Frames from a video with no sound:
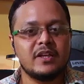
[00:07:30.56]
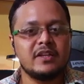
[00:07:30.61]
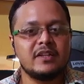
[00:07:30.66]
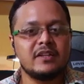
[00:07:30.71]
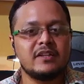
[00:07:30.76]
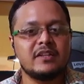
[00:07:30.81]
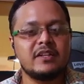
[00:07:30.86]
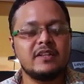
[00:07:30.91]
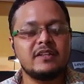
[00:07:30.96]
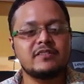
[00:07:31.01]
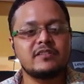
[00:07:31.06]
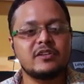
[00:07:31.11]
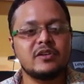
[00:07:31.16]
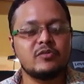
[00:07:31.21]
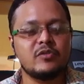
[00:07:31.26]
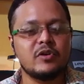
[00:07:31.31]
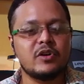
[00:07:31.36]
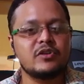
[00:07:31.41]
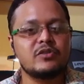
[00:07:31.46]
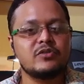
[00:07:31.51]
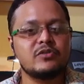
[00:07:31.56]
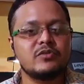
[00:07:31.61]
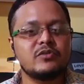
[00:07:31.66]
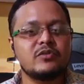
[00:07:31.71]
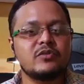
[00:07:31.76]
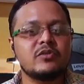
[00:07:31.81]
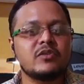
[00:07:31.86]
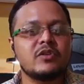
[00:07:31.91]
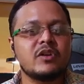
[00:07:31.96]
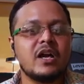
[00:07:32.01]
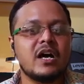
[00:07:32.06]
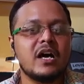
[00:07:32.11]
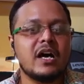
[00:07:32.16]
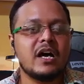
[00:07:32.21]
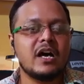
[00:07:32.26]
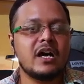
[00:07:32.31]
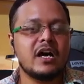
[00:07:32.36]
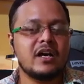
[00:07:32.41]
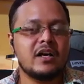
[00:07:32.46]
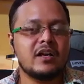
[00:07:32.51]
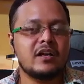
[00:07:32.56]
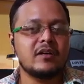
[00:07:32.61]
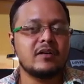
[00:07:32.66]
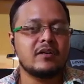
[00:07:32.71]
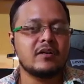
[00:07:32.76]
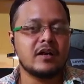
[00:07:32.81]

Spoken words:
These three virtues are,